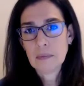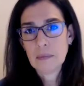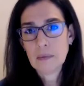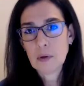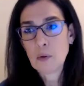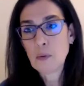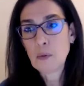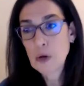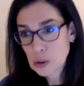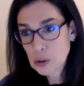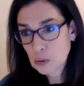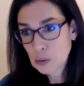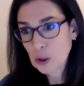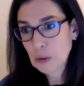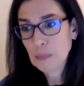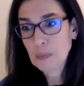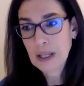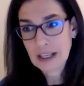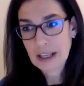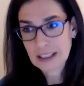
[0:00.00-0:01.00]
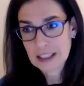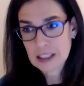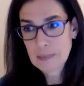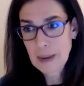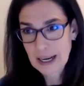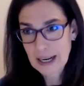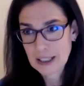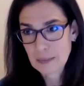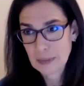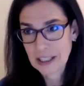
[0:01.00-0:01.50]
which would be
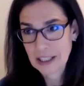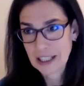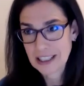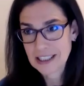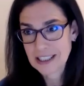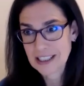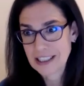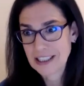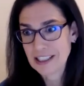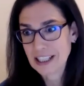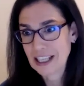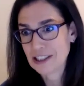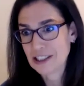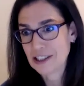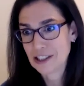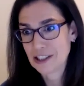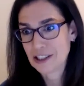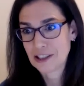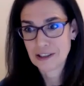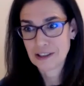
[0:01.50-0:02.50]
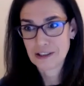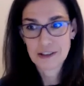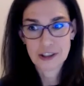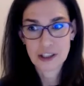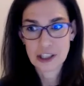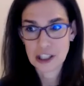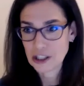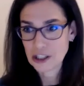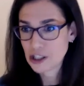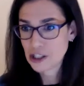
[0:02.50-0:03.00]
expected because it's
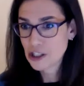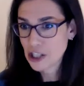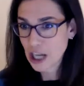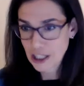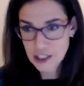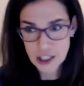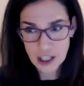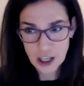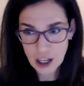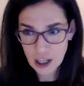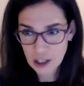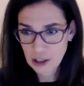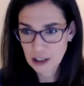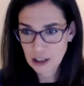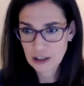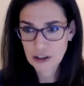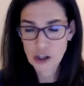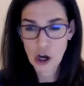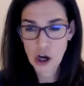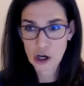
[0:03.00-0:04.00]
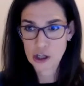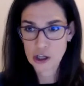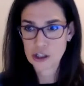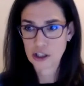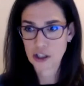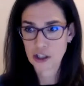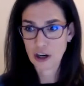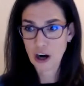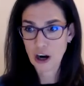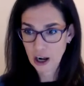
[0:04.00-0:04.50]
just such a
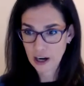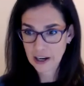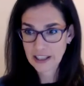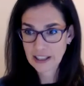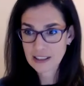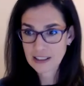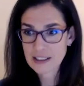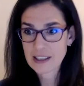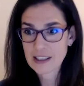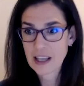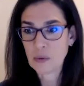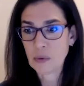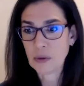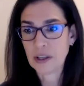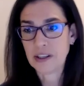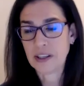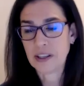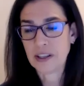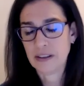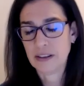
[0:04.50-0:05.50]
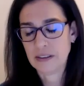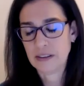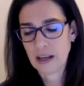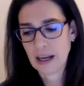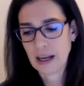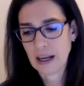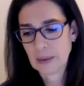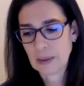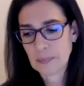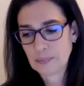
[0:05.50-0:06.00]
larger audience that we can,
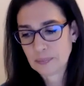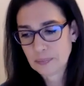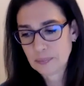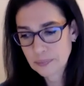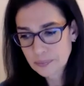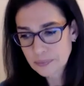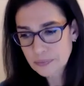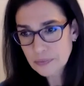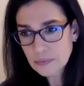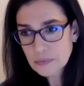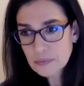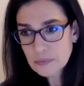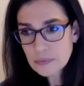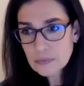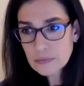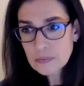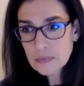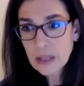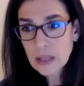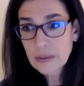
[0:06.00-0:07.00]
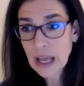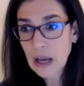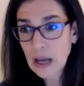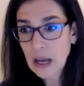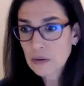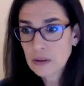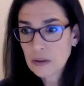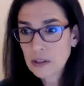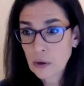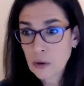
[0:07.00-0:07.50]

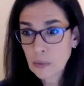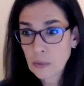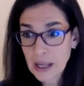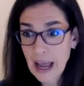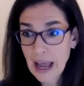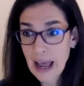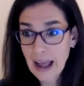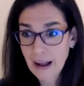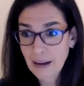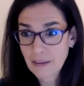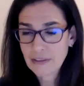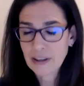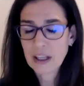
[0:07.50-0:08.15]
we have.